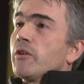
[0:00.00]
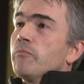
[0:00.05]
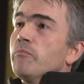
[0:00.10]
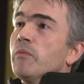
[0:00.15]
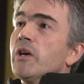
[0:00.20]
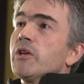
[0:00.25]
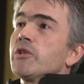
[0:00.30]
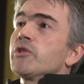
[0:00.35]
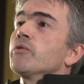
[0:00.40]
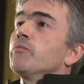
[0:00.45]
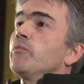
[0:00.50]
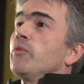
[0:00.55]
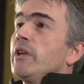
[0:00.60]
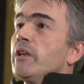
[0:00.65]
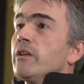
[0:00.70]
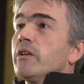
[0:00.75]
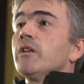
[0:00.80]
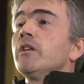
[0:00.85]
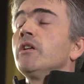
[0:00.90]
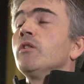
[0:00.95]
much and
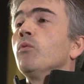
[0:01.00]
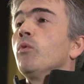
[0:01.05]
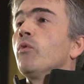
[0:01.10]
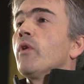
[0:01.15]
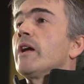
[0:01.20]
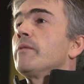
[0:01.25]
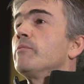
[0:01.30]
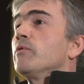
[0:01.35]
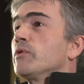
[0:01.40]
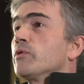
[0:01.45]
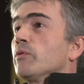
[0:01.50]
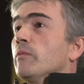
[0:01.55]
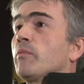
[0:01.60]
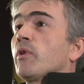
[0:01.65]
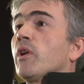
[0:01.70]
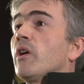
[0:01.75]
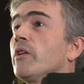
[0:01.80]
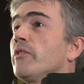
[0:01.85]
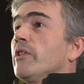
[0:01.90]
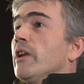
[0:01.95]
we're able to
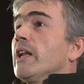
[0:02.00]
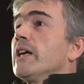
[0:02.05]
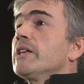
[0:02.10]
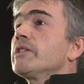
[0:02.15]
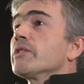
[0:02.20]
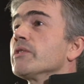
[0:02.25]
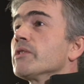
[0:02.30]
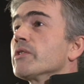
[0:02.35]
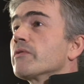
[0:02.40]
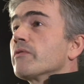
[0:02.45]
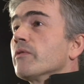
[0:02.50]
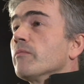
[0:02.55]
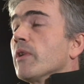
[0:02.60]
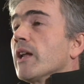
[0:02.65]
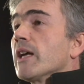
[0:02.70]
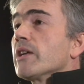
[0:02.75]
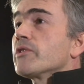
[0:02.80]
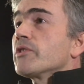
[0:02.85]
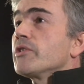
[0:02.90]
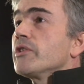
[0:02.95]
apply the lessons from
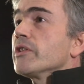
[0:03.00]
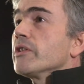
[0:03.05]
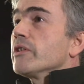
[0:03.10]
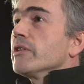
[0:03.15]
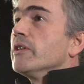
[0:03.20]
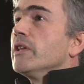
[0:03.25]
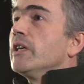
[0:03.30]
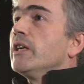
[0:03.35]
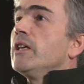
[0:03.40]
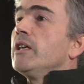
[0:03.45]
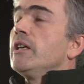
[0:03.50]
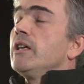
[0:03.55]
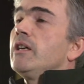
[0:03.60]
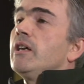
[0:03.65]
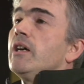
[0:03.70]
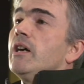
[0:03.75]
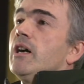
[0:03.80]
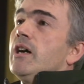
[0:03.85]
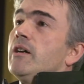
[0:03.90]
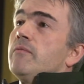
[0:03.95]
last year.
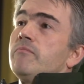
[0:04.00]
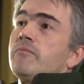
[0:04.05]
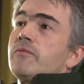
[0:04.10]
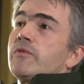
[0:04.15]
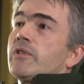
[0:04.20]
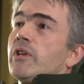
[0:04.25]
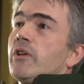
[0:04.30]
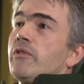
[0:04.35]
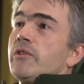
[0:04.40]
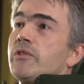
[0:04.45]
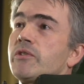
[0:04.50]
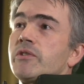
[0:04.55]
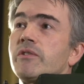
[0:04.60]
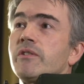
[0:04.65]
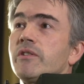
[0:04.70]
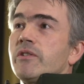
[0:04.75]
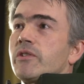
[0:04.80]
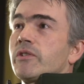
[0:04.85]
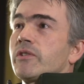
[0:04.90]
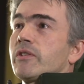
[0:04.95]
So
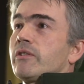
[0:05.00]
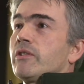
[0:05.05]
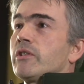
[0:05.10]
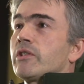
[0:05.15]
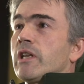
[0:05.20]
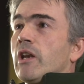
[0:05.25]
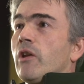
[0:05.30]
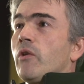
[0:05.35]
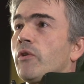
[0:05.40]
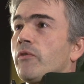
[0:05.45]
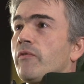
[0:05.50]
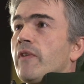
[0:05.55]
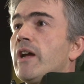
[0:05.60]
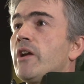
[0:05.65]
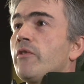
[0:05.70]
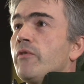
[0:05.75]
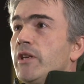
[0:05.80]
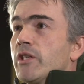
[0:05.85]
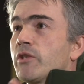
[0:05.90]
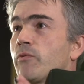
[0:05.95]
there's a lot of
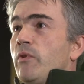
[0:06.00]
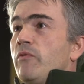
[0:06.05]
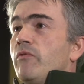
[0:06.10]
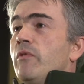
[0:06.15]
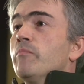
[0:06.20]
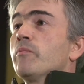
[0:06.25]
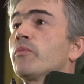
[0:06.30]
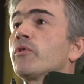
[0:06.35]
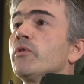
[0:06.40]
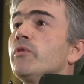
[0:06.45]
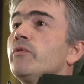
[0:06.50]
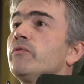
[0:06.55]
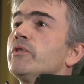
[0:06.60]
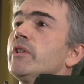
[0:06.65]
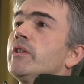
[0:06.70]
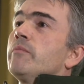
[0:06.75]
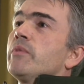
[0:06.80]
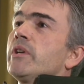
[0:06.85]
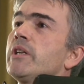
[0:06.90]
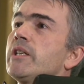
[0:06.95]
areas we've improved
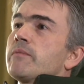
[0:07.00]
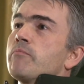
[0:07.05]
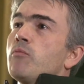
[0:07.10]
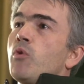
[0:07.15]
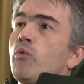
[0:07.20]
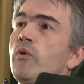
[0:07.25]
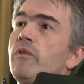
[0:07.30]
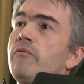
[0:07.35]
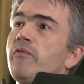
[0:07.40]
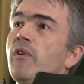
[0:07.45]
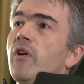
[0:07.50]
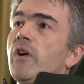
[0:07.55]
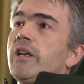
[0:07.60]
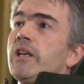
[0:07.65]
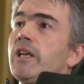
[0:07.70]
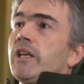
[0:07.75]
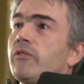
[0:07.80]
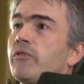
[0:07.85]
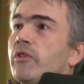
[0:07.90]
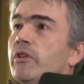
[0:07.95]
in, but it's more
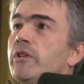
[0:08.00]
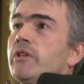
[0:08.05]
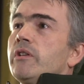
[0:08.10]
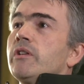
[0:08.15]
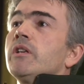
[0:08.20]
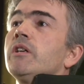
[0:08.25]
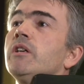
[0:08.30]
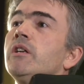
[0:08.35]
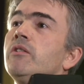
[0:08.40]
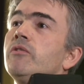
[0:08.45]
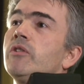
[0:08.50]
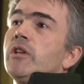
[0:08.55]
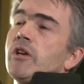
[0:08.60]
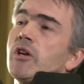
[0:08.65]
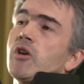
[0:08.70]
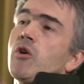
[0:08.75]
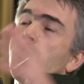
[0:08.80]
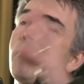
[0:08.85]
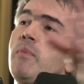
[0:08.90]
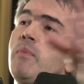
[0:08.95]
refining than a
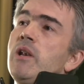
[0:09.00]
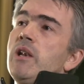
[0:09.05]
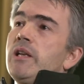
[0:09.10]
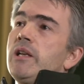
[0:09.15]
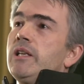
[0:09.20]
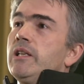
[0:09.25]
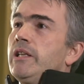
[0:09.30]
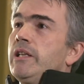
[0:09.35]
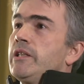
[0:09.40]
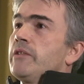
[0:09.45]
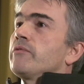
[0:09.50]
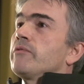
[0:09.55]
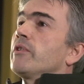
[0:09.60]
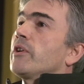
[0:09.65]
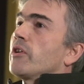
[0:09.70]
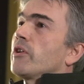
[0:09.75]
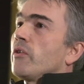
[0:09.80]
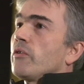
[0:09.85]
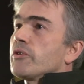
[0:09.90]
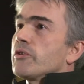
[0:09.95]
completely
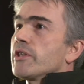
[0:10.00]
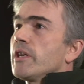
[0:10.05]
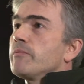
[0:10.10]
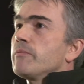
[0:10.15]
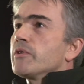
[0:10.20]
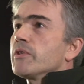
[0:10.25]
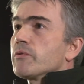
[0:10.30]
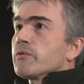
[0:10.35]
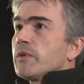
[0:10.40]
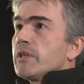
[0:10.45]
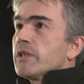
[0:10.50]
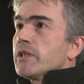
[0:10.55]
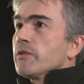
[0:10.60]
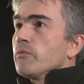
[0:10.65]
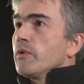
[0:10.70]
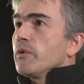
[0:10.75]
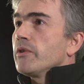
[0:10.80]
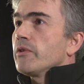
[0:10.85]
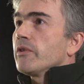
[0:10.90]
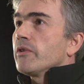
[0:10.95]
different concept as we did
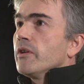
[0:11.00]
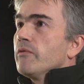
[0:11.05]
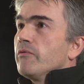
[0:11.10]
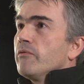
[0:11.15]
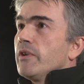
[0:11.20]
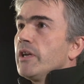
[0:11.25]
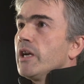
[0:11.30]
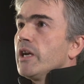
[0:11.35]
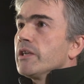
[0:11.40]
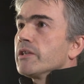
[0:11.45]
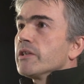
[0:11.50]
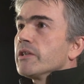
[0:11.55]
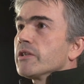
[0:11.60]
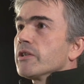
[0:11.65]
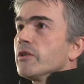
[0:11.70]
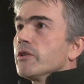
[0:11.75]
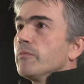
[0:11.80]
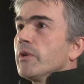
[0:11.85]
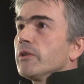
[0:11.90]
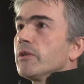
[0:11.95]
with V8 to
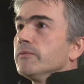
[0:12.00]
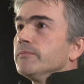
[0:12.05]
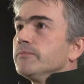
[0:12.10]
turbo.